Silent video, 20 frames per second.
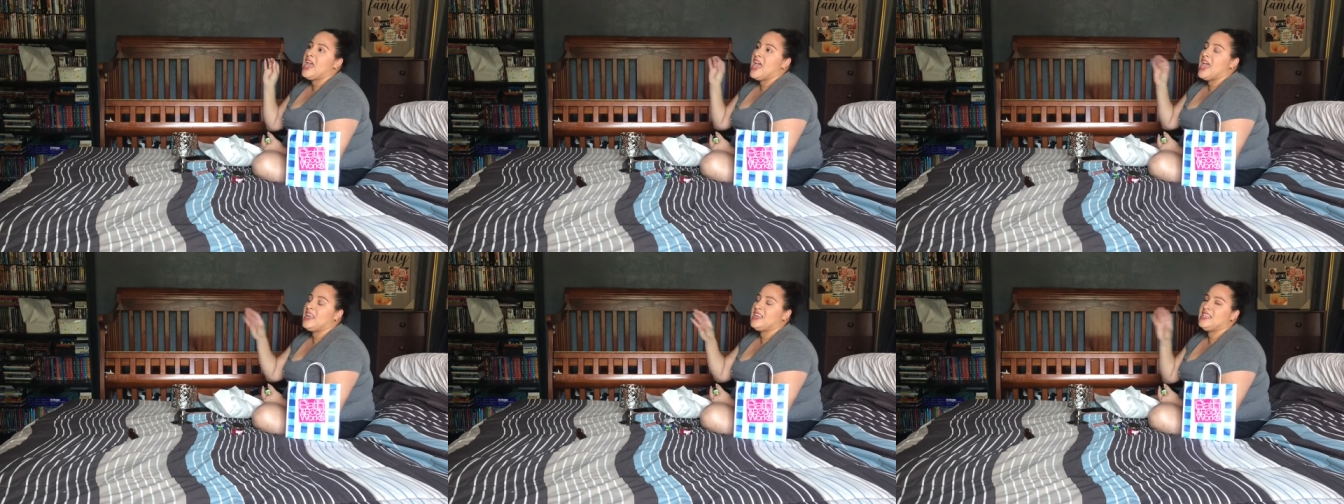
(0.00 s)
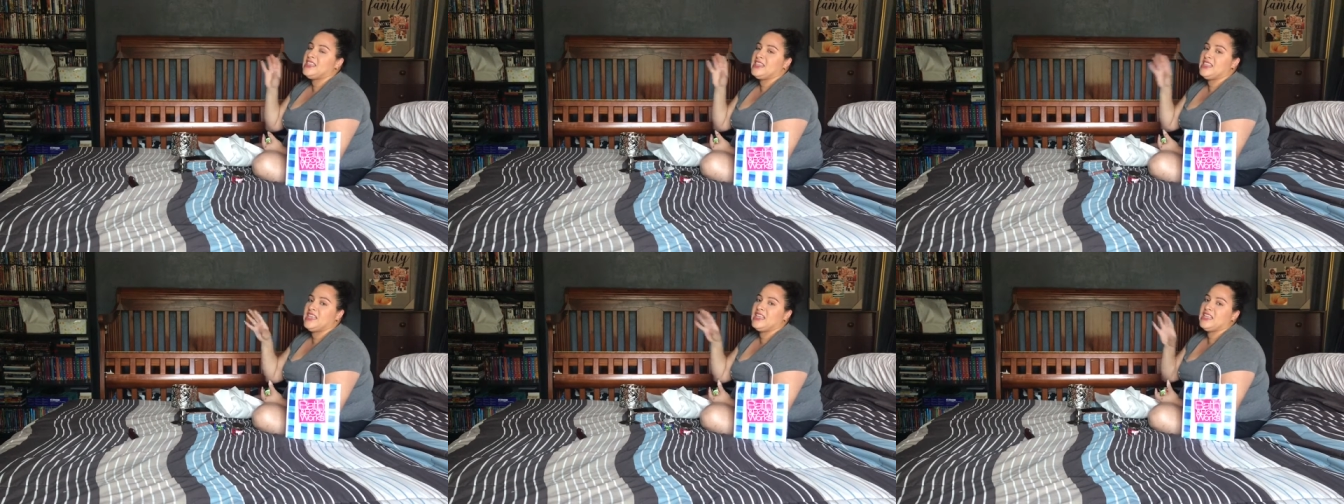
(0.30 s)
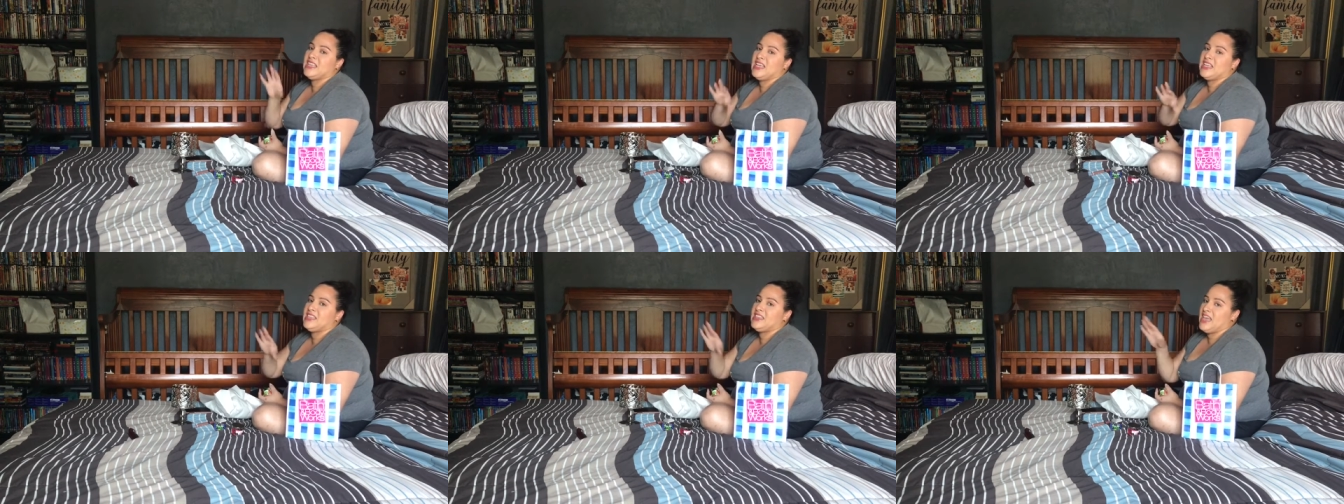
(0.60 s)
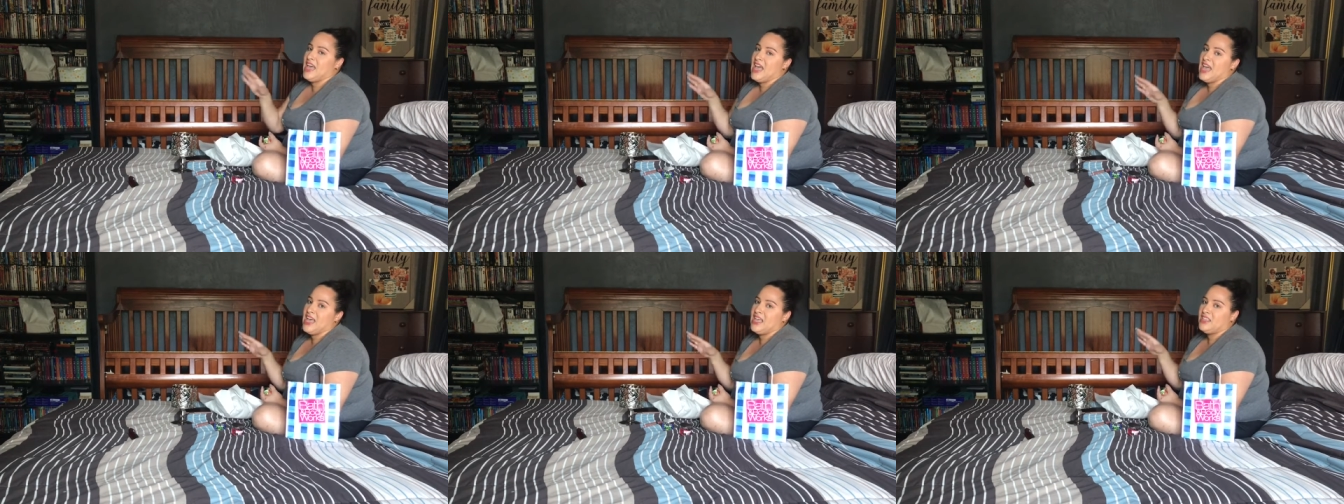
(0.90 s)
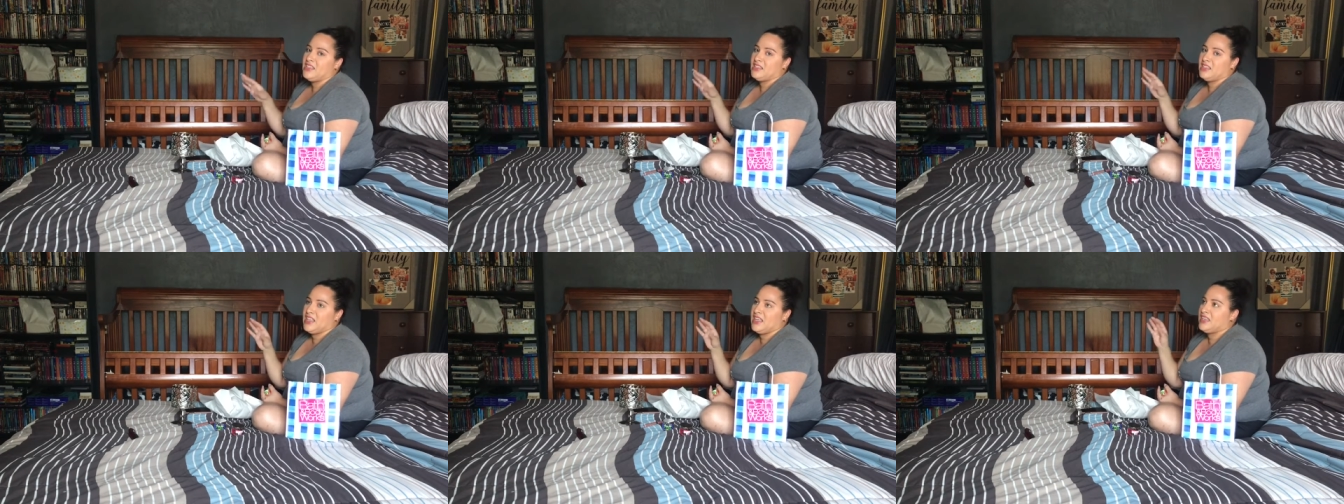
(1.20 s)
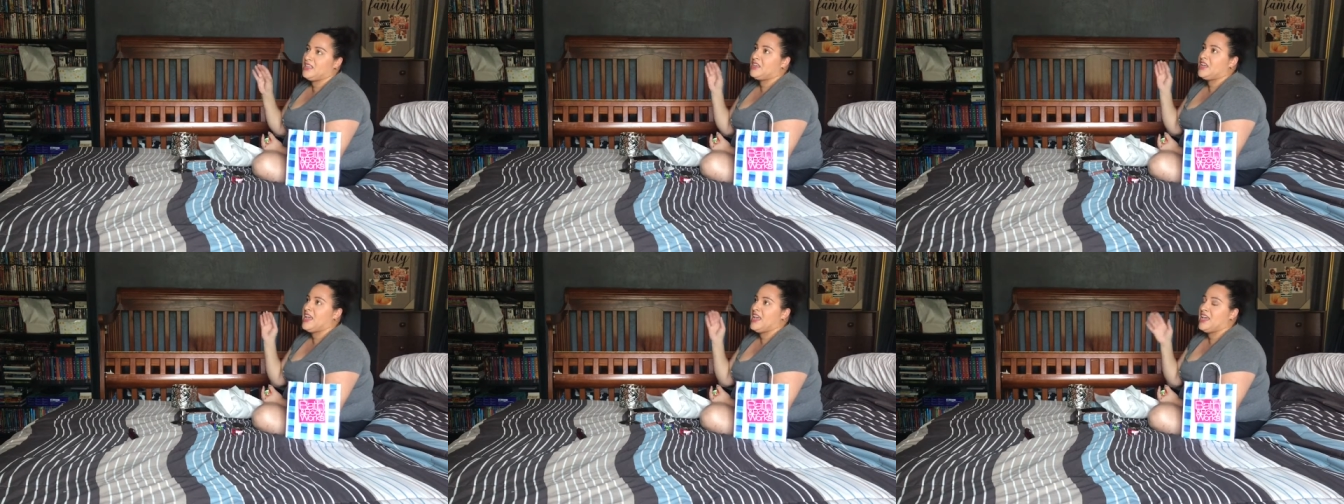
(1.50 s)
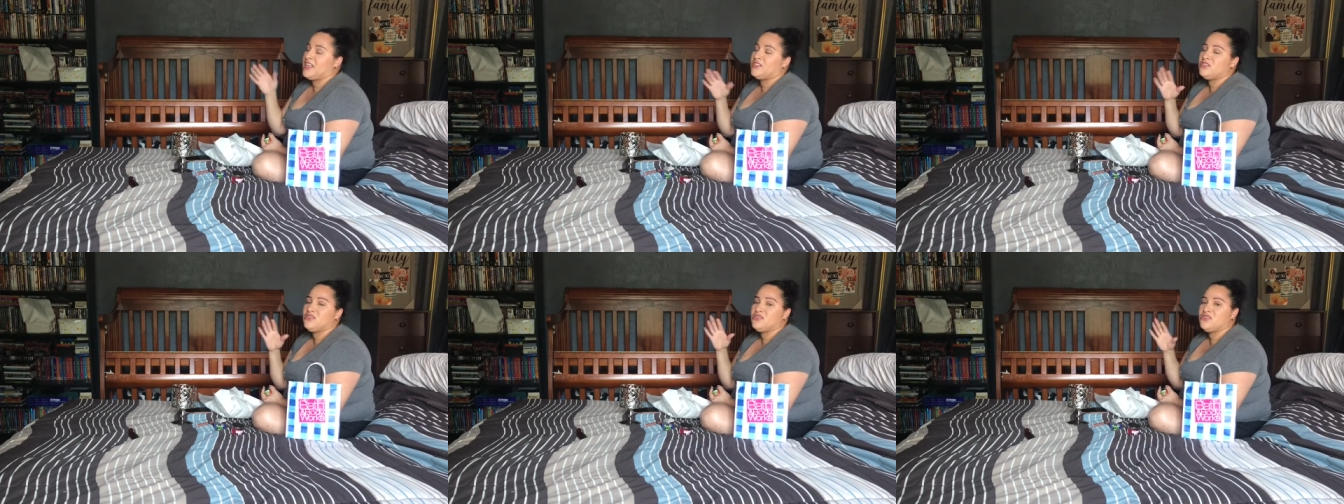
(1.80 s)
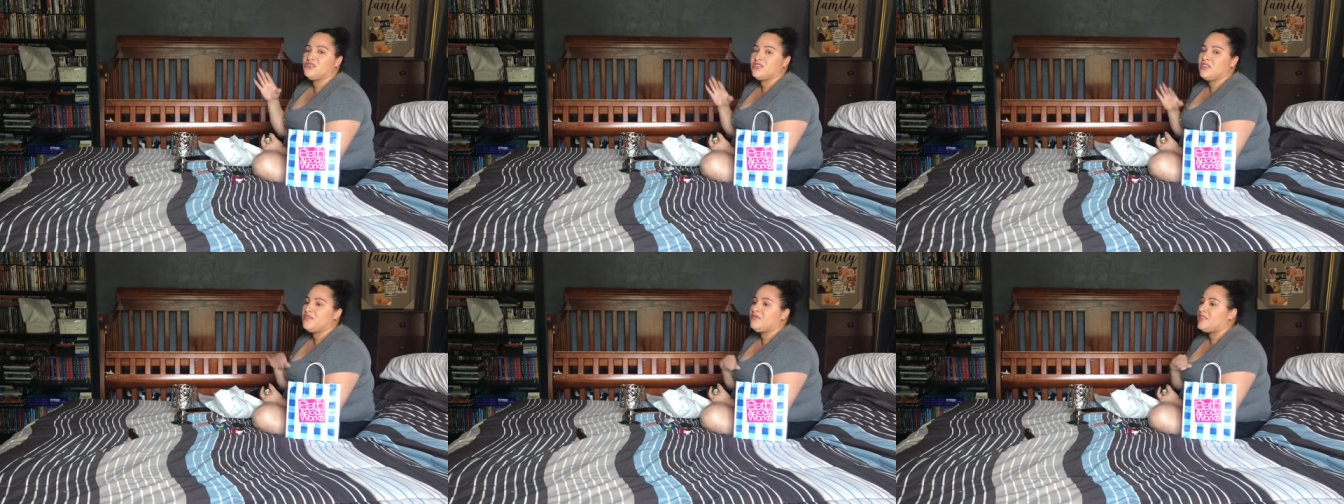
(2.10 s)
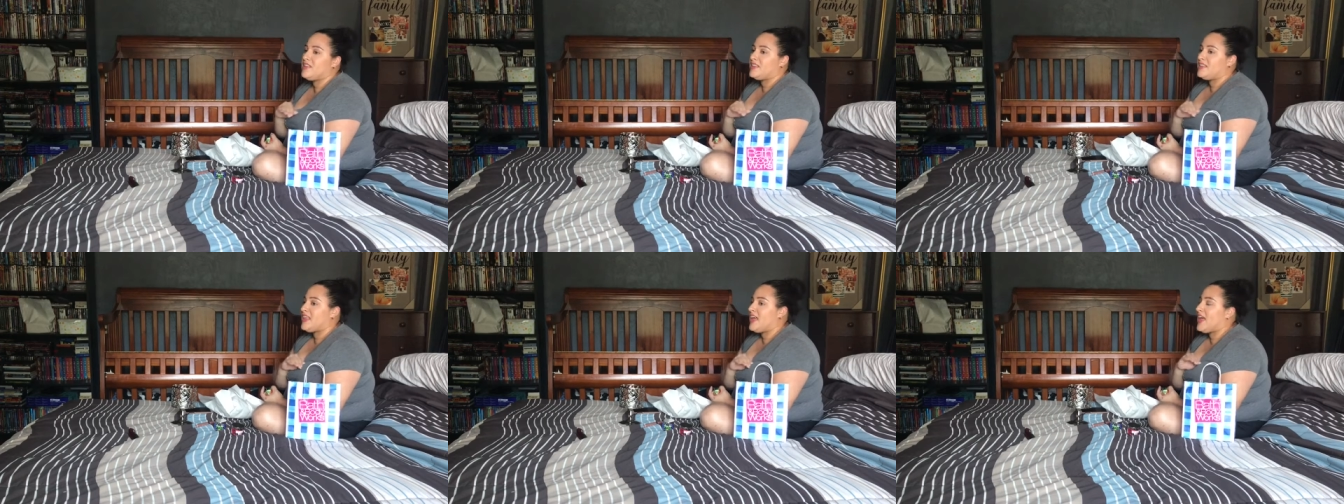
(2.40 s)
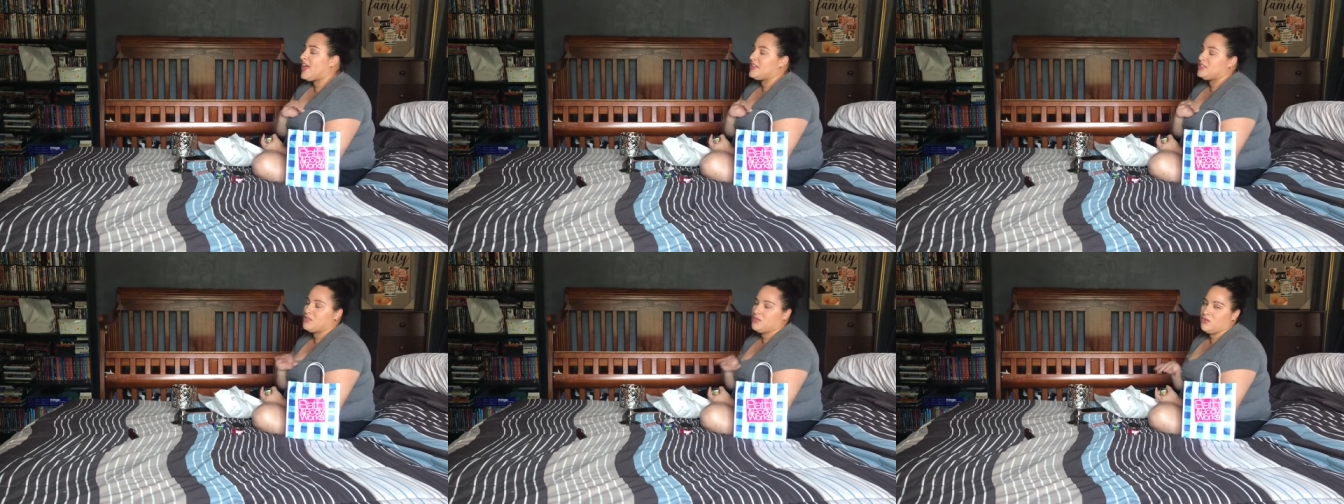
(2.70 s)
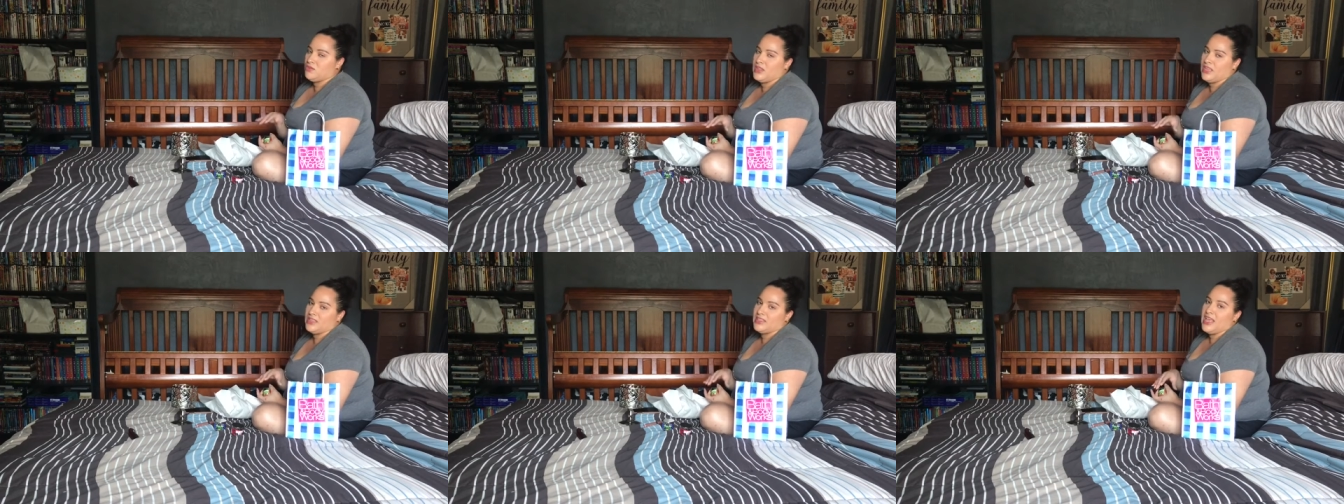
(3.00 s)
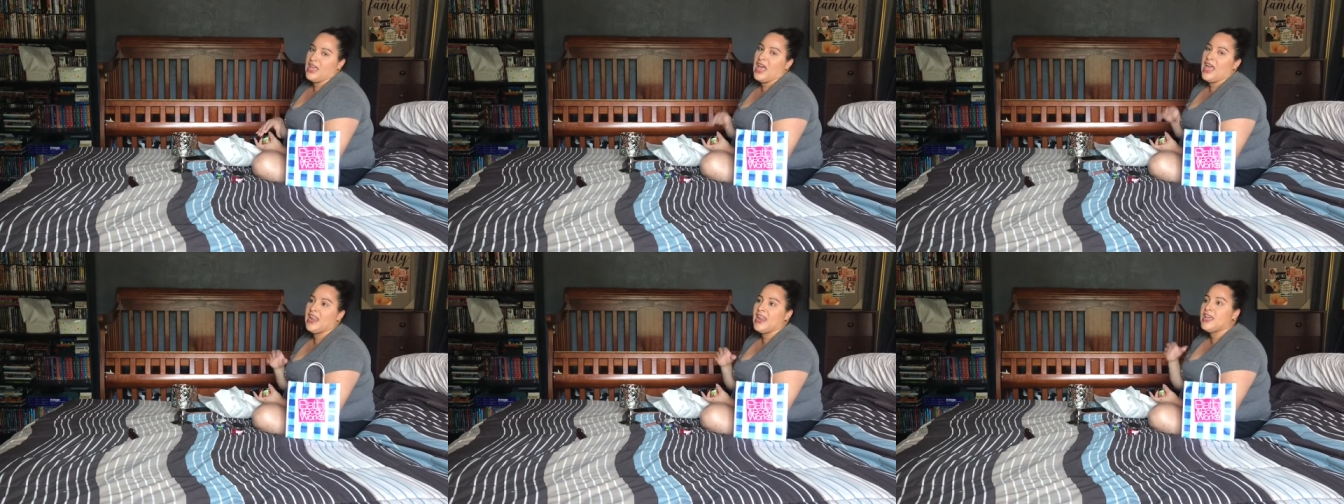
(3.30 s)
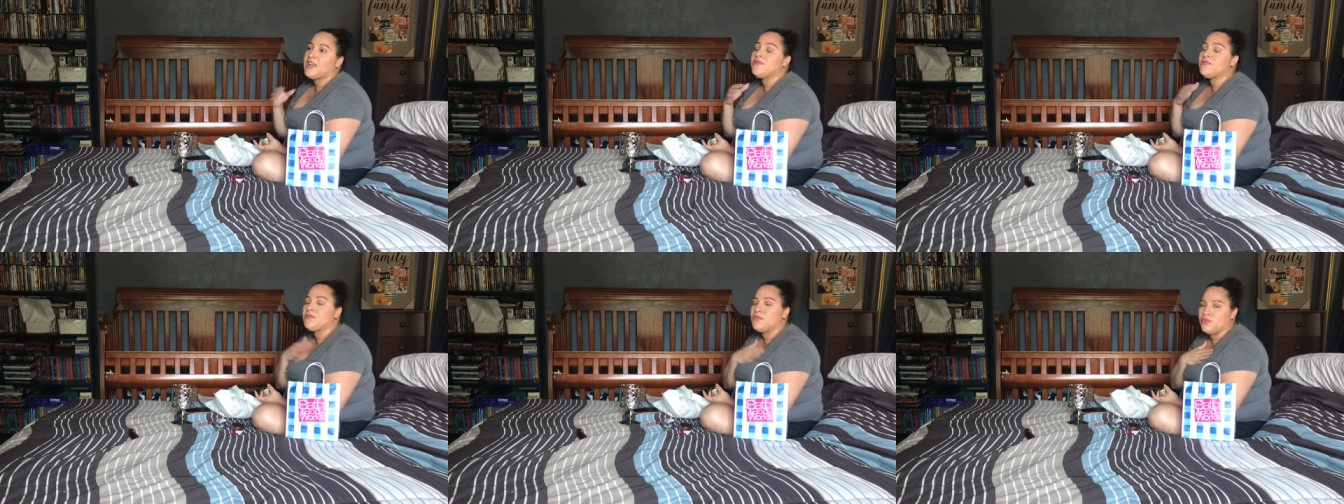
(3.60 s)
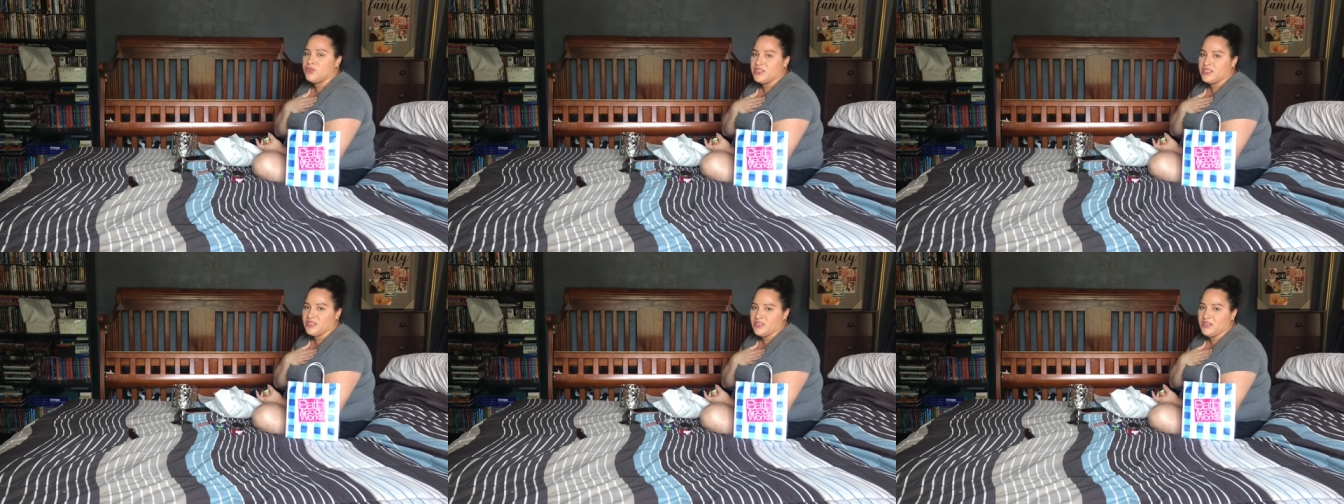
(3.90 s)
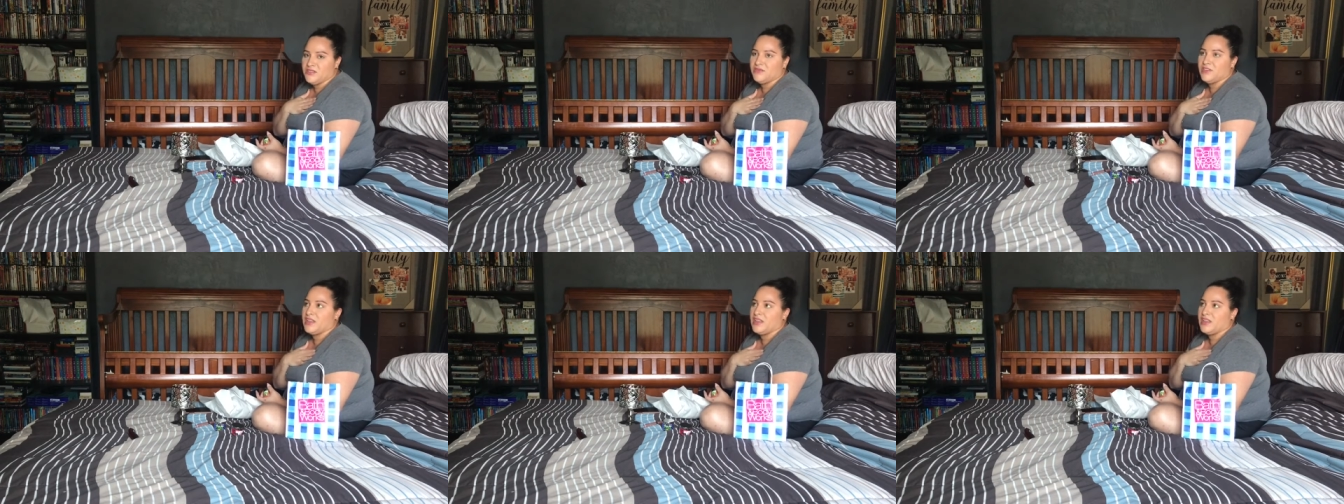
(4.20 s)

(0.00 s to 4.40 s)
anything like that, like candles or stuff like that. I don't like that. I like fruity stuff.